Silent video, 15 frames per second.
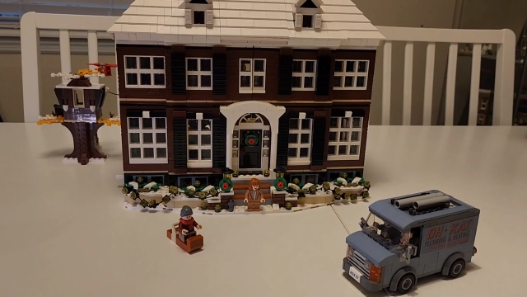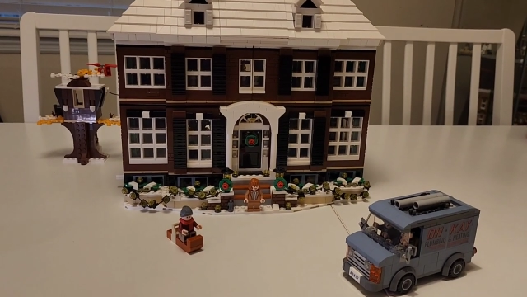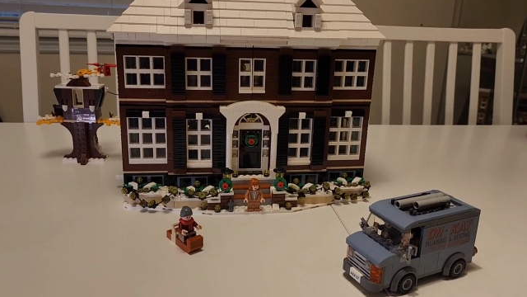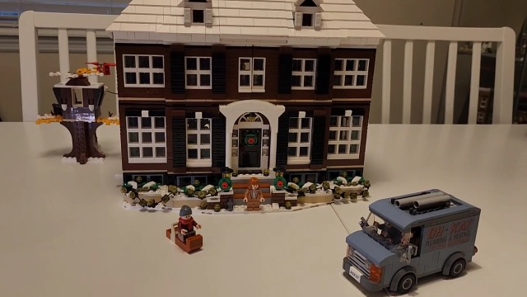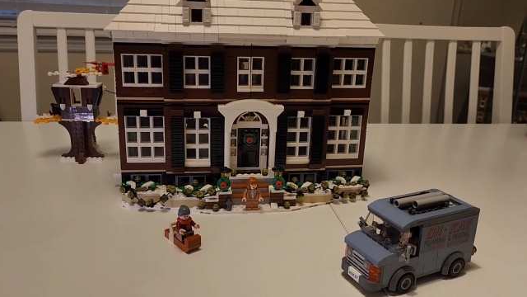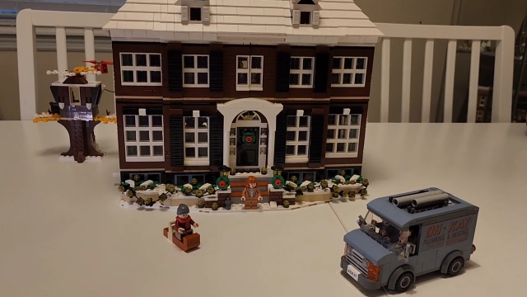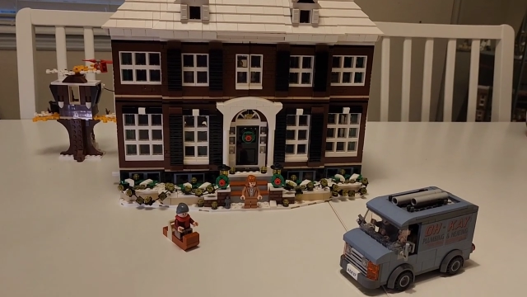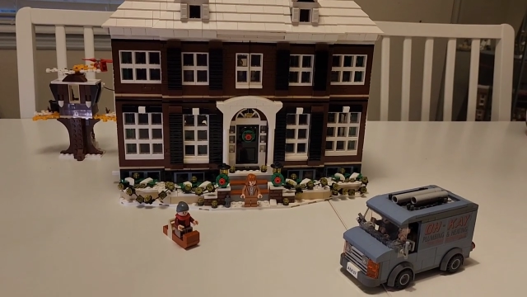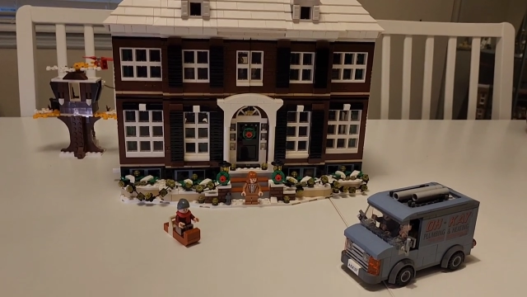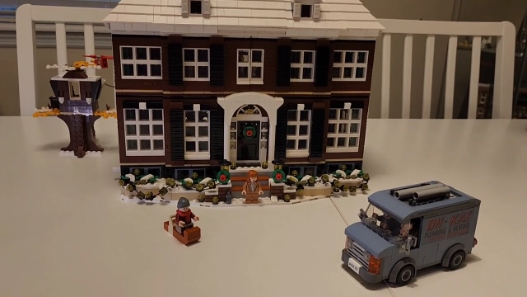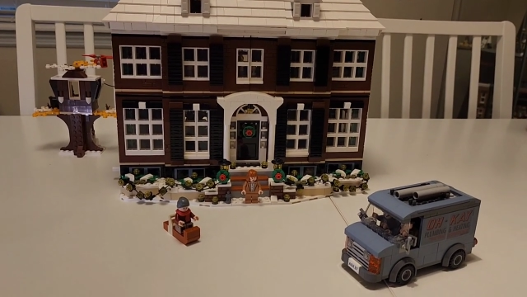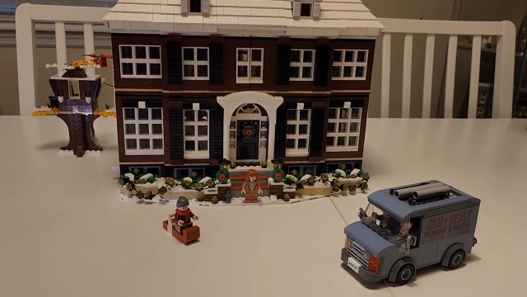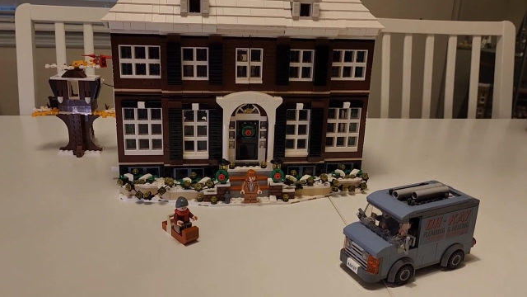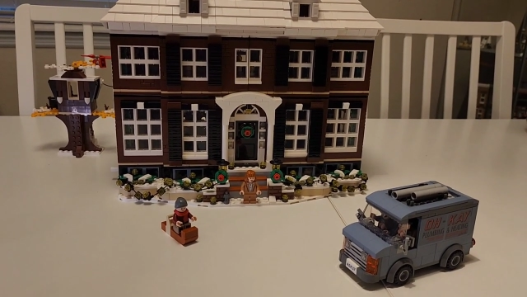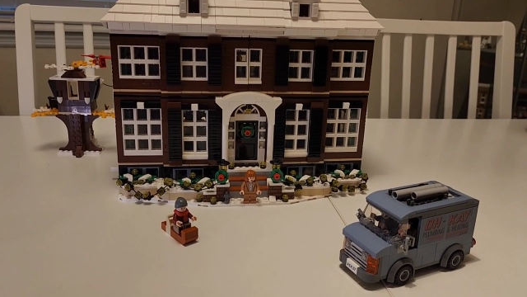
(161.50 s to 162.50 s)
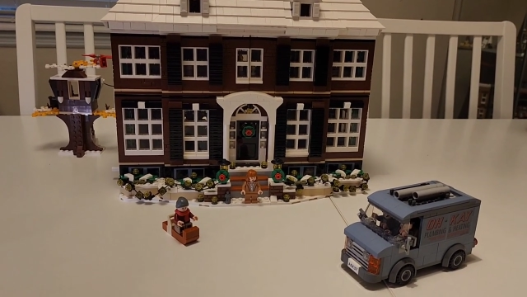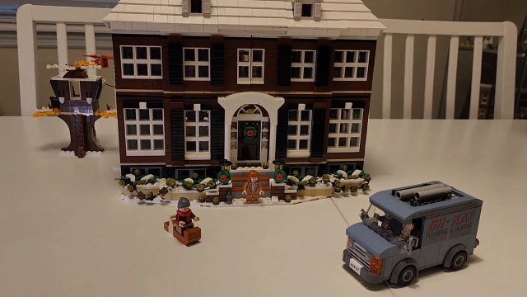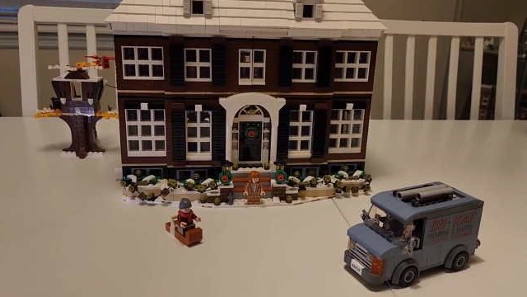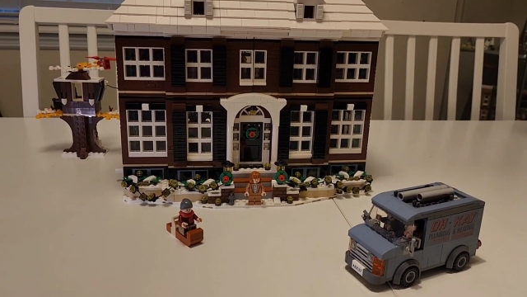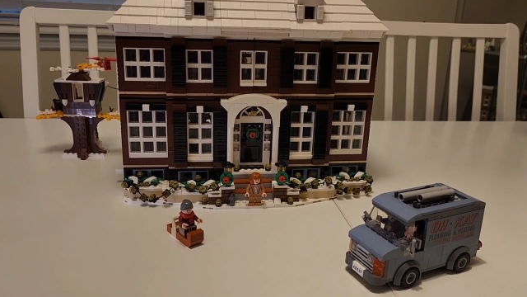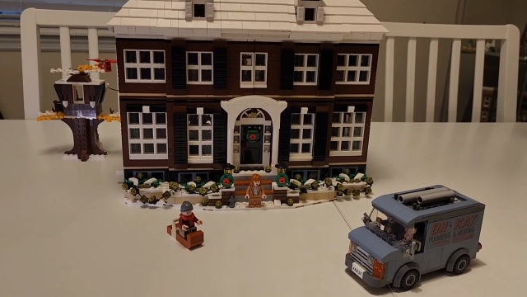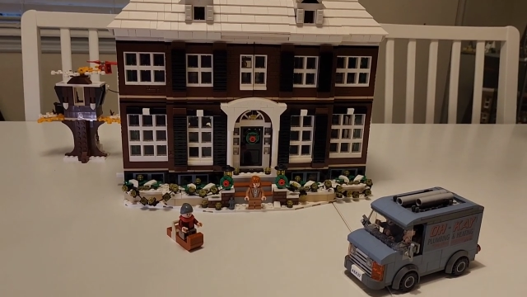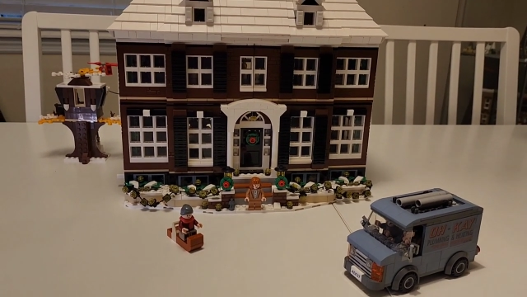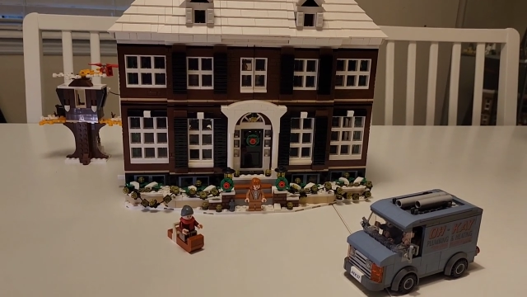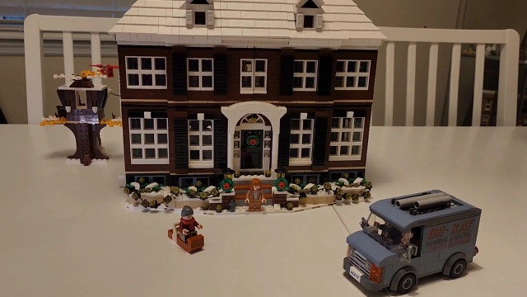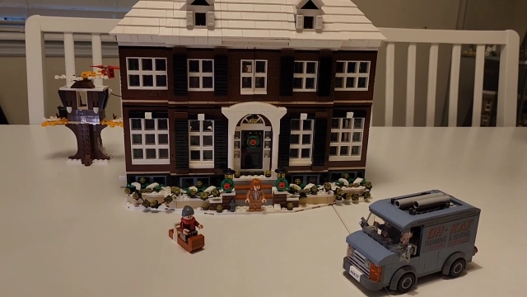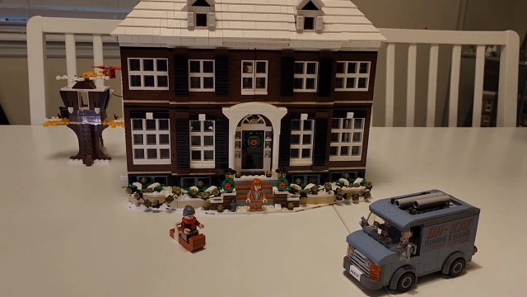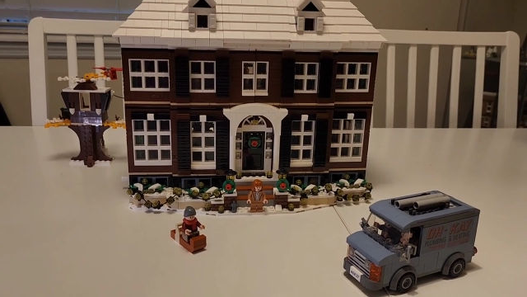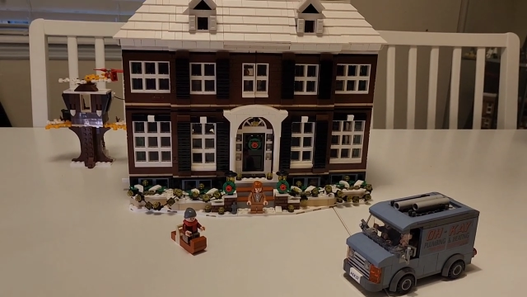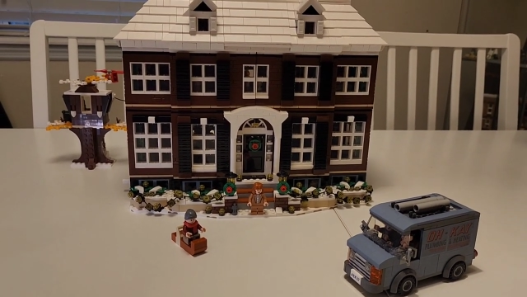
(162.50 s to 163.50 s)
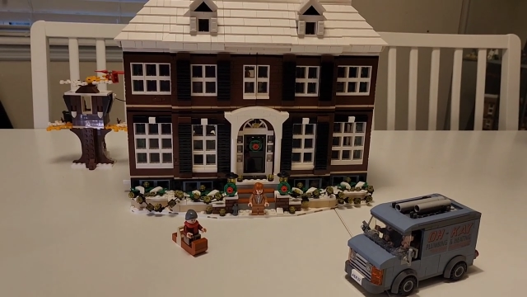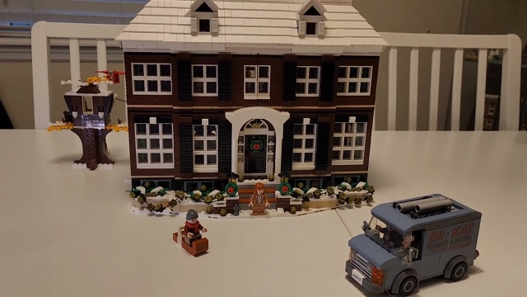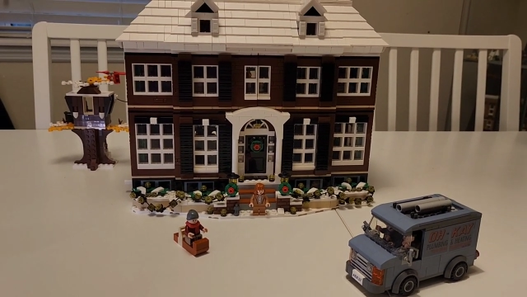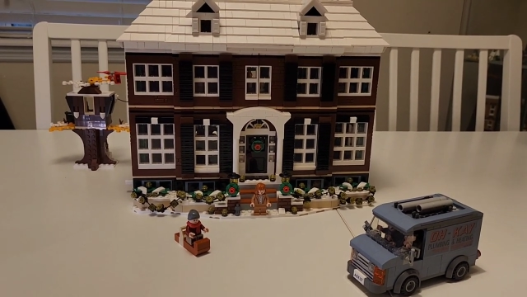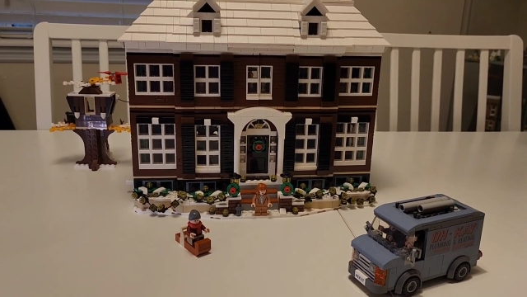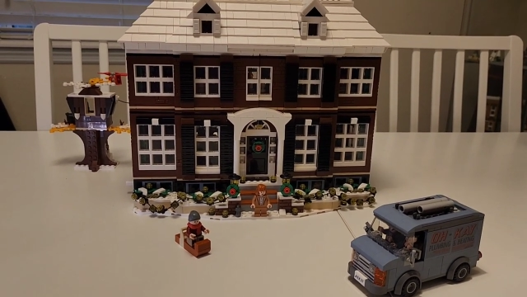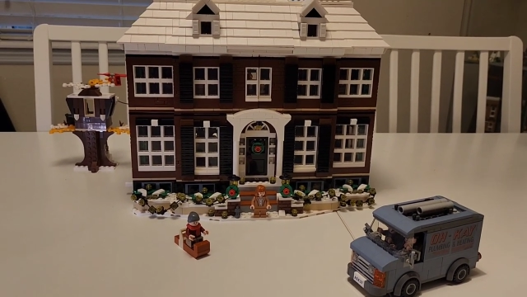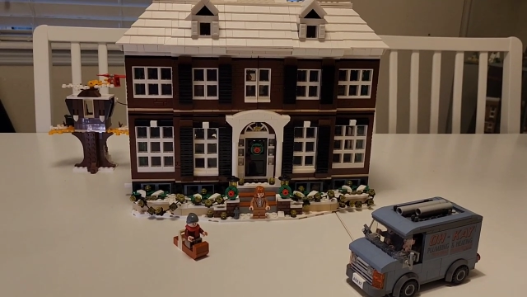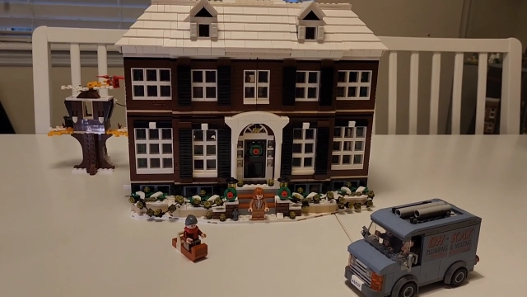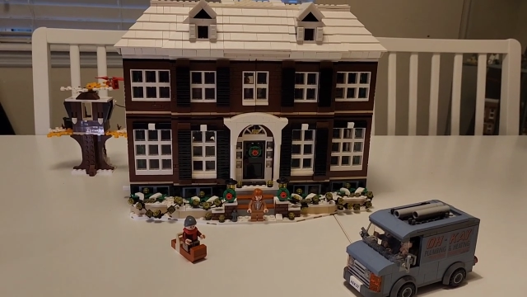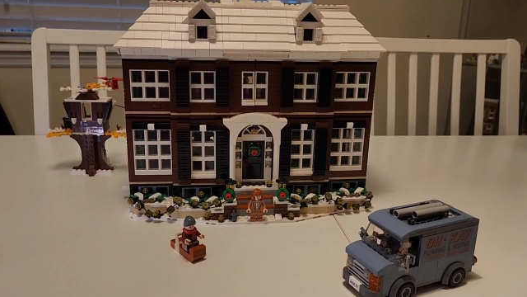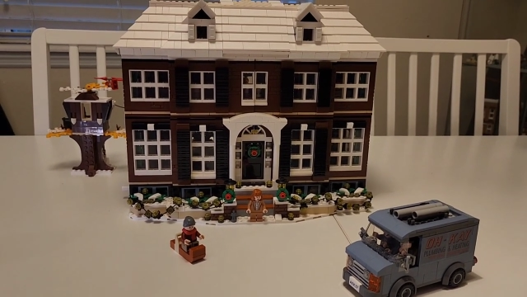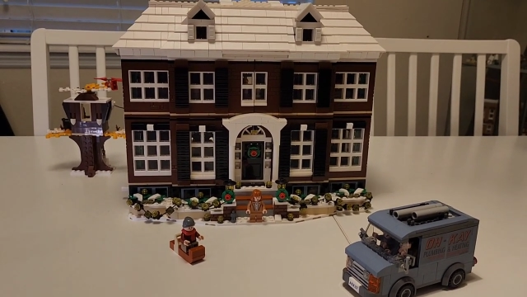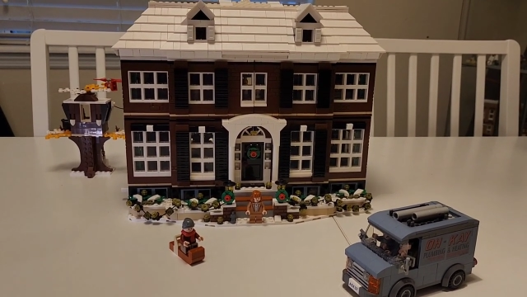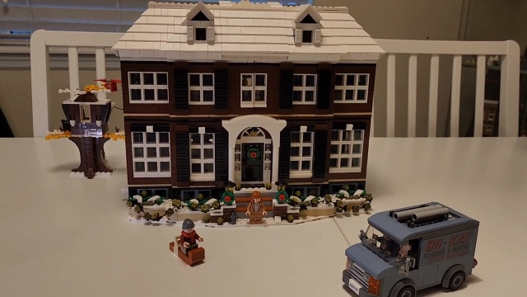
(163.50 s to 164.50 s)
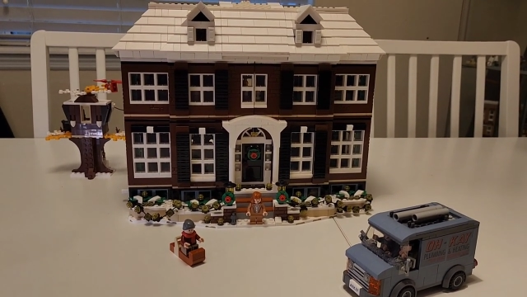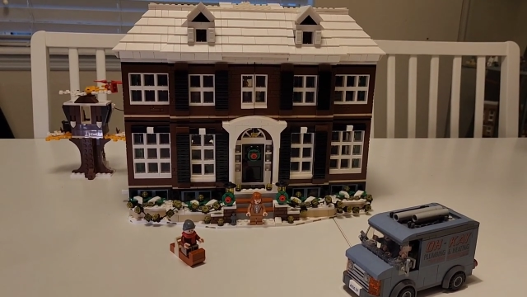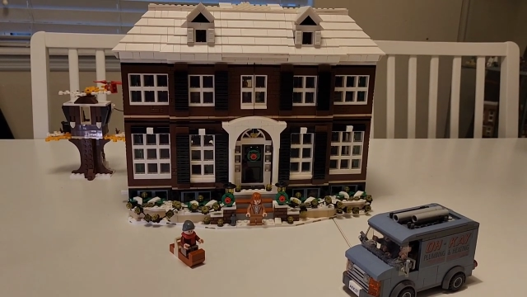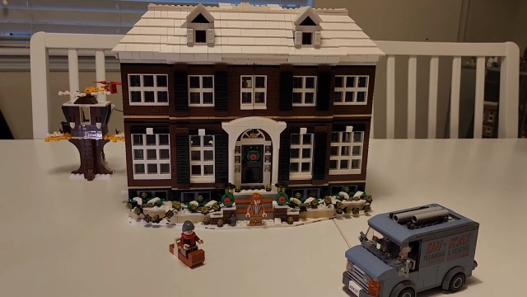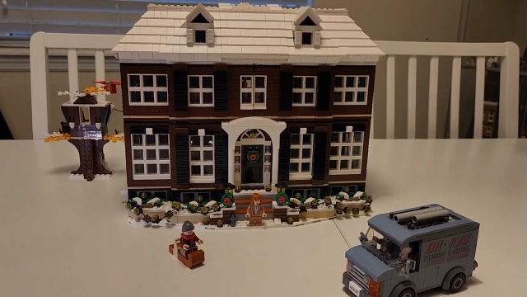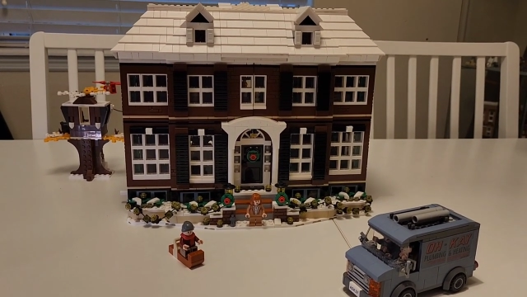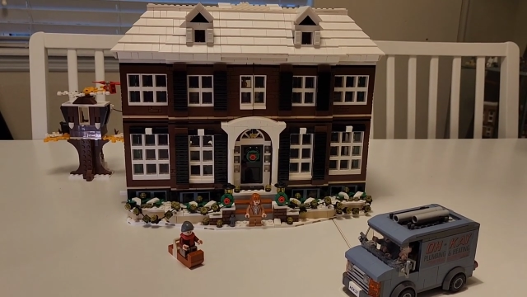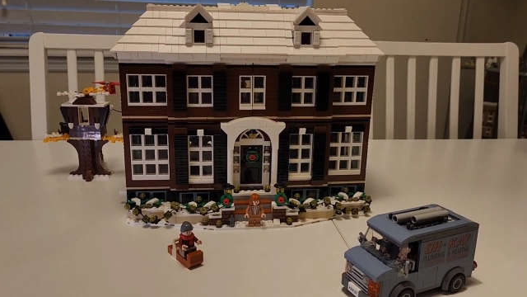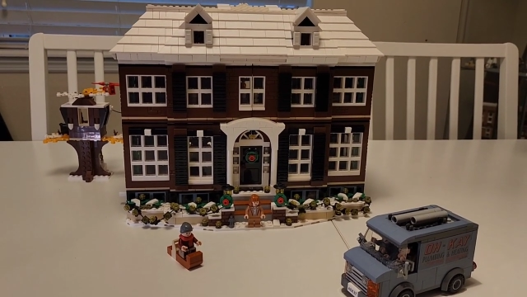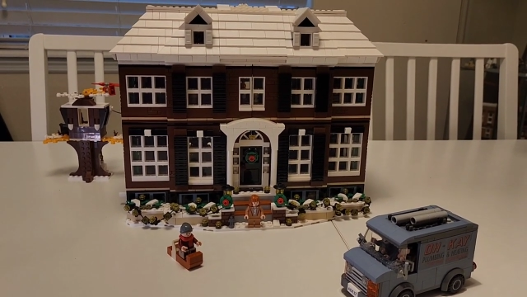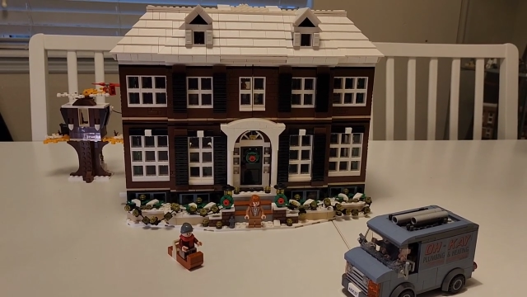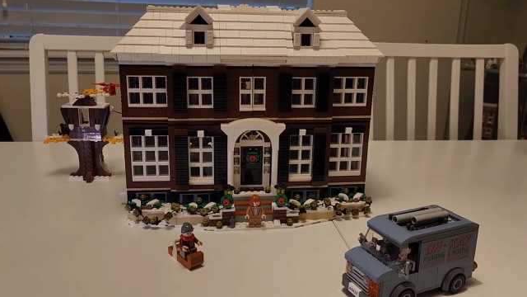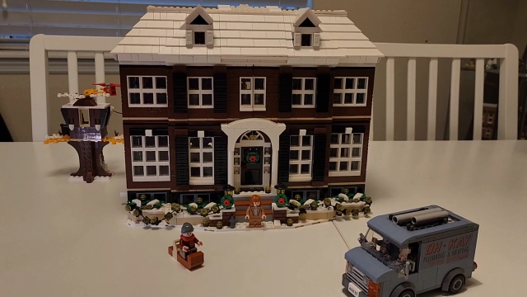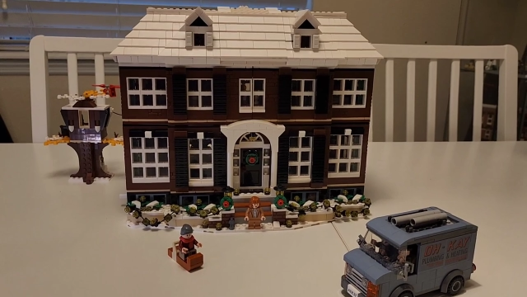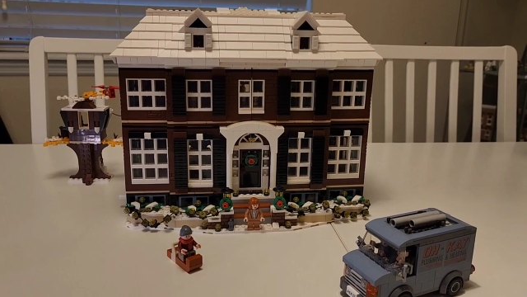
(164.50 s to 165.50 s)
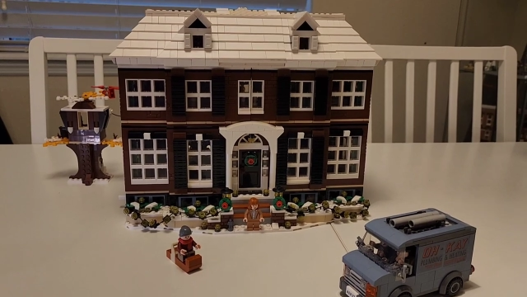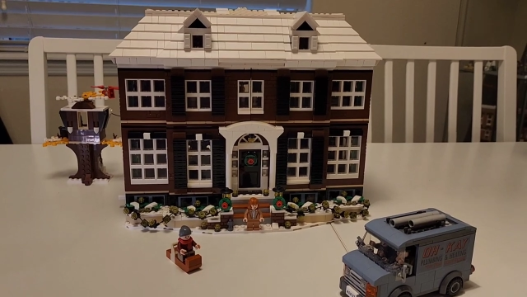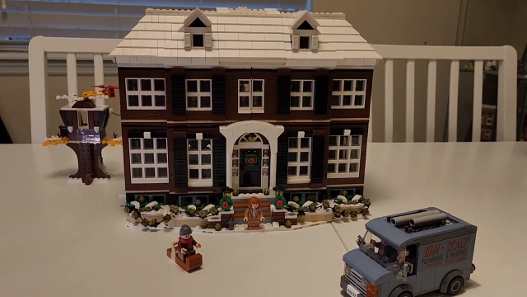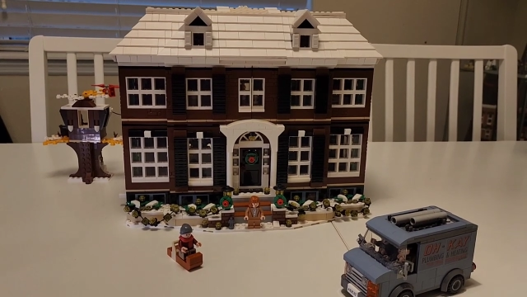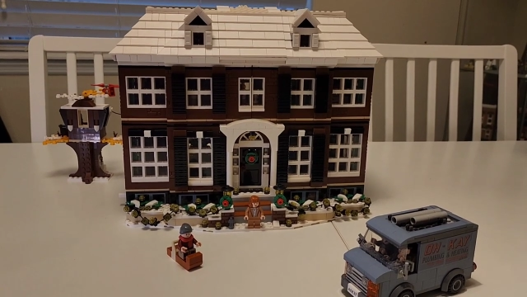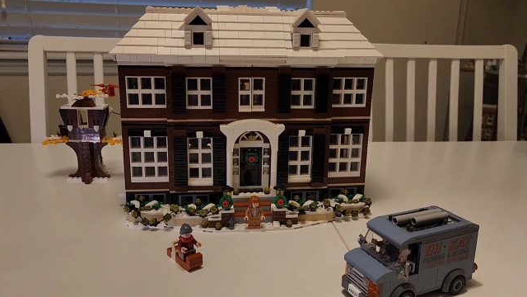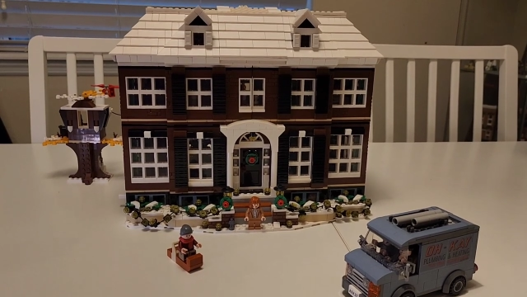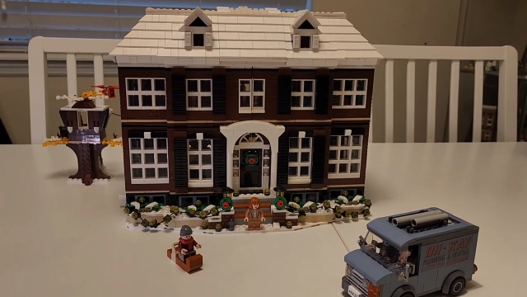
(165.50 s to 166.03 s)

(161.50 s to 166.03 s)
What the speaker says: No face is visible, so there are no lips to read.